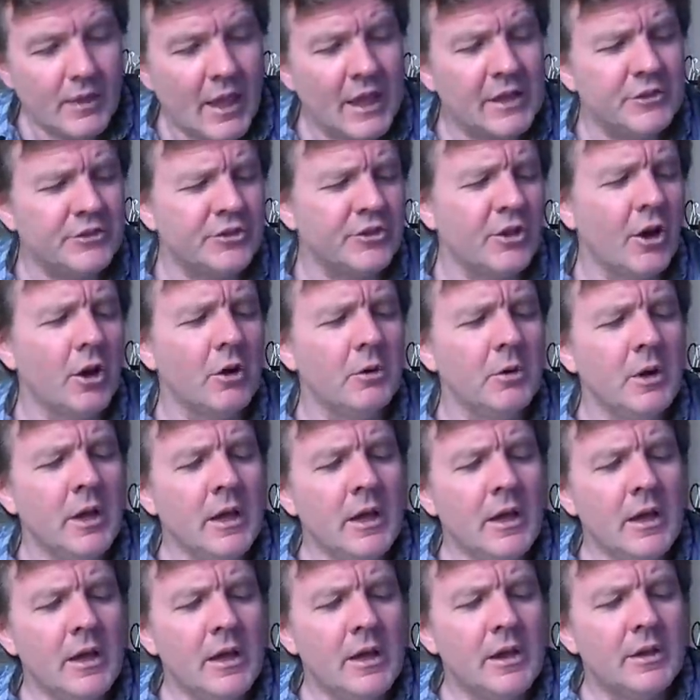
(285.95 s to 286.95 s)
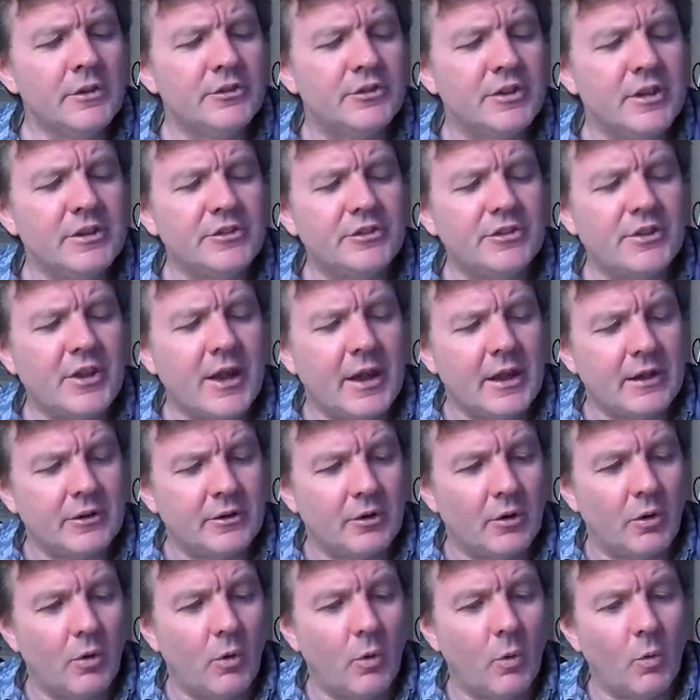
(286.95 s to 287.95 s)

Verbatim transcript: And so, since then,